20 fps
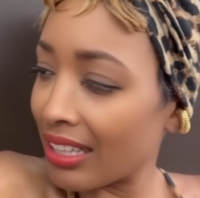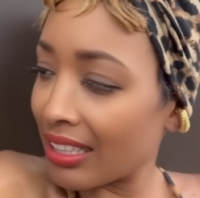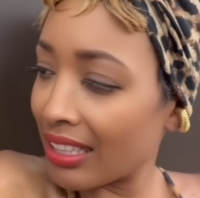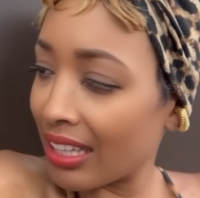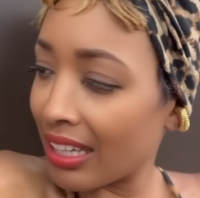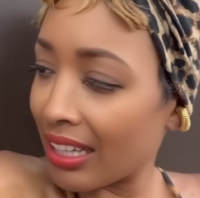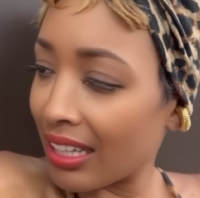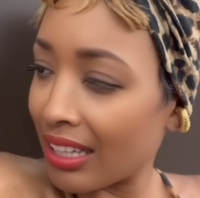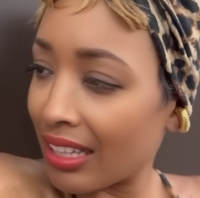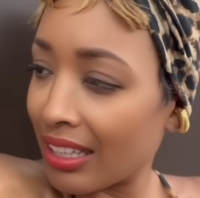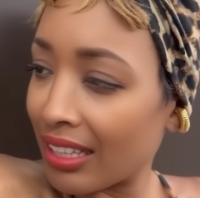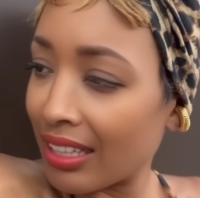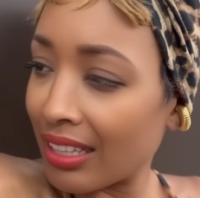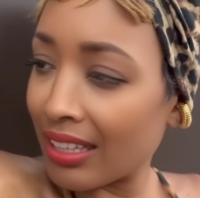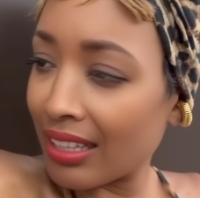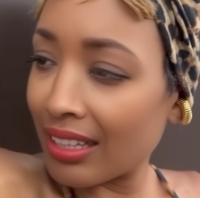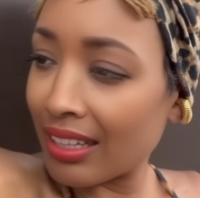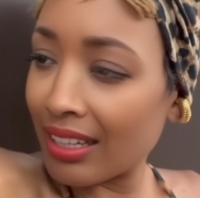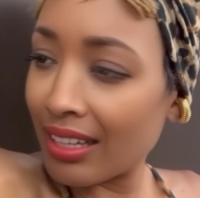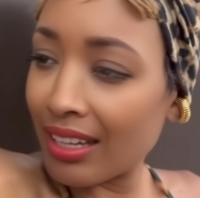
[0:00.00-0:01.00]
to do that?
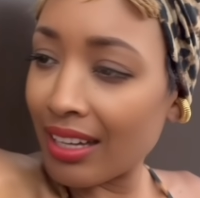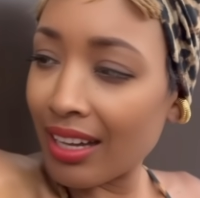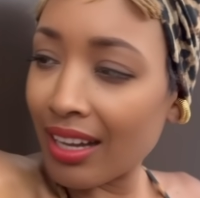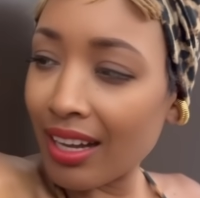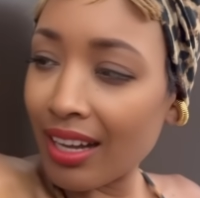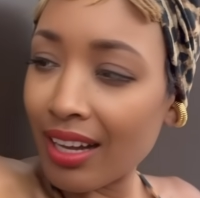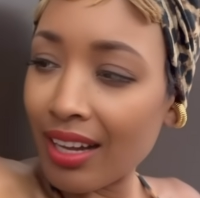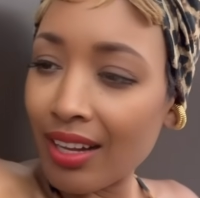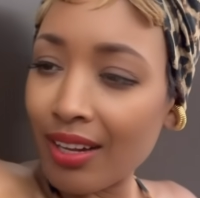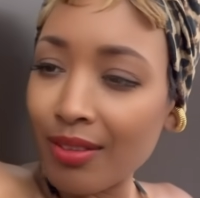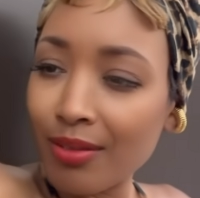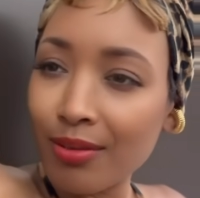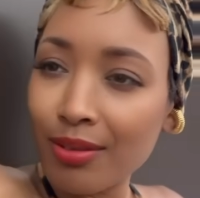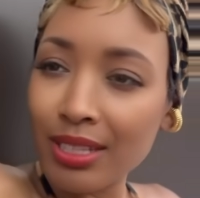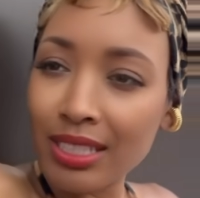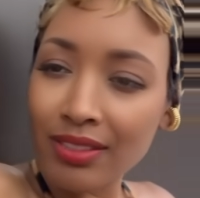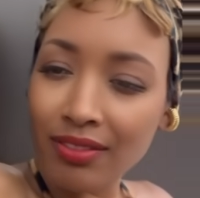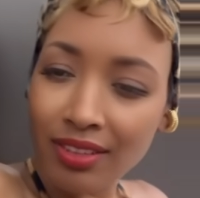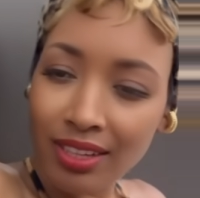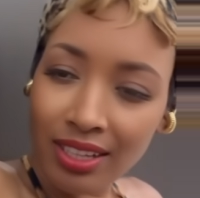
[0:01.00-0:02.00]

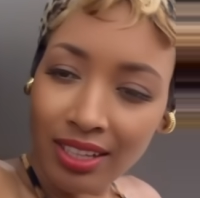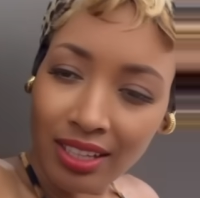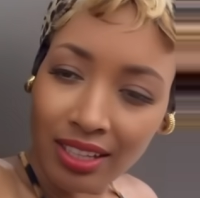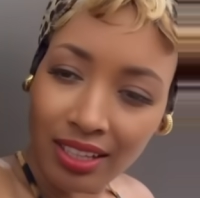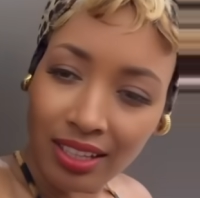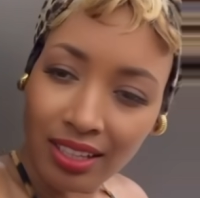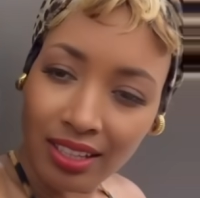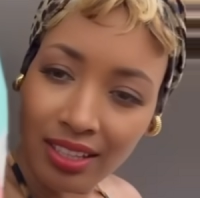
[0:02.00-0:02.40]
What's funny?